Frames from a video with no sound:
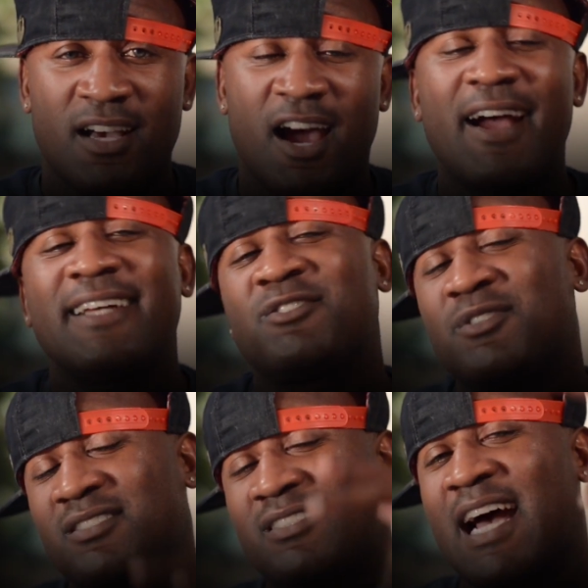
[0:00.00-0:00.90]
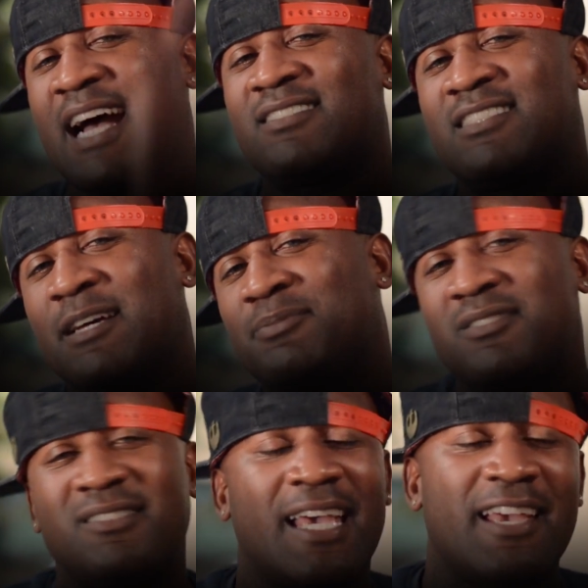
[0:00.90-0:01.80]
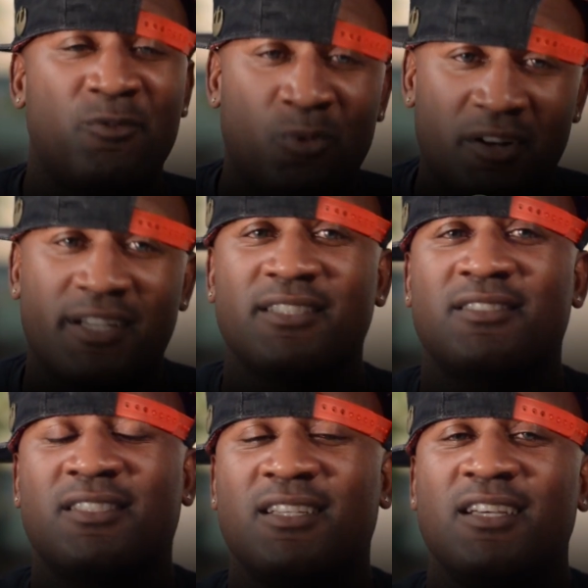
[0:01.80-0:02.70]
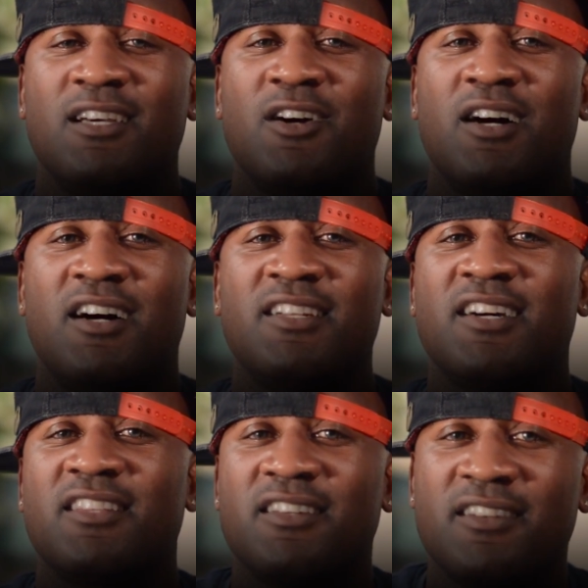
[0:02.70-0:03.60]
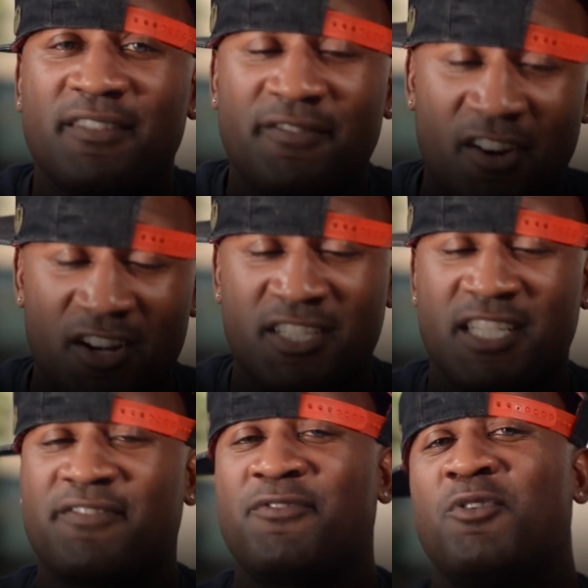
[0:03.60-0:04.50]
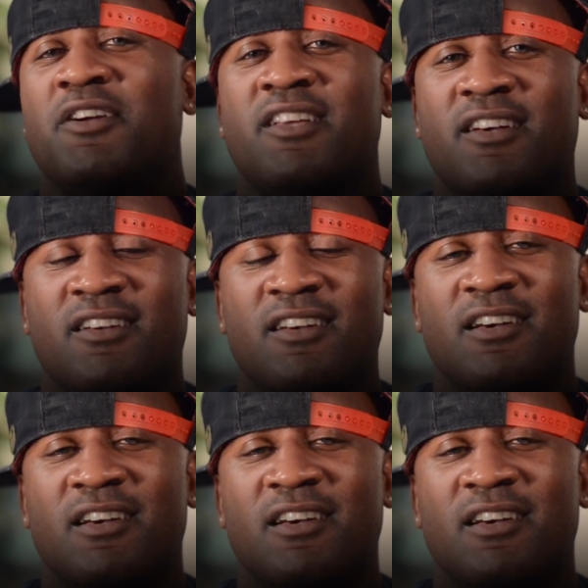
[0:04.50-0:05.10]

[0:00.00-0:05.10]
Alright, so this is God Steps. This is Dave Wilkins another version for you.